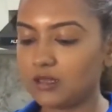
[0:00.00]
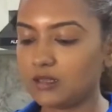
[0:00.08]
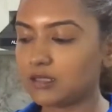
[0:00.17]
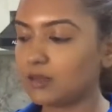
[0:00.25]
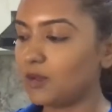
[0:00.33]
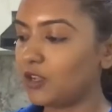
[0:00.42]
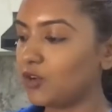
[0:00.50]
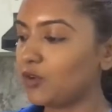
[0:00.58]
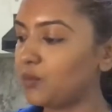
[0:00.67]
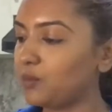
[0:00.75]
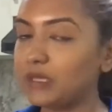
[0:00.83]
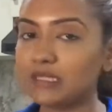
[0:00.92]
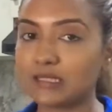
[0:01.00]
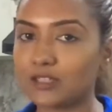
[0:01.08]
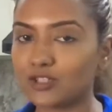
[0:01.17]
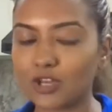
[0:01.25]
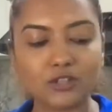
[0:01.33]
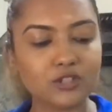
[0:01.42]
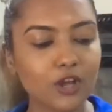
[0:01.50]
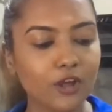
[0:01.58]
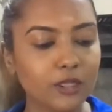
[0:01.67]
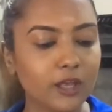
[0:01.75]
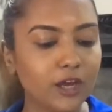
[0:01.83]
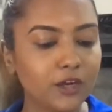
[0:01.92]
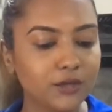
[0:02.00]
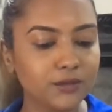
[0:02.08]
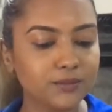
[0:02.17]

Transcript: tomato pizza sauce on there.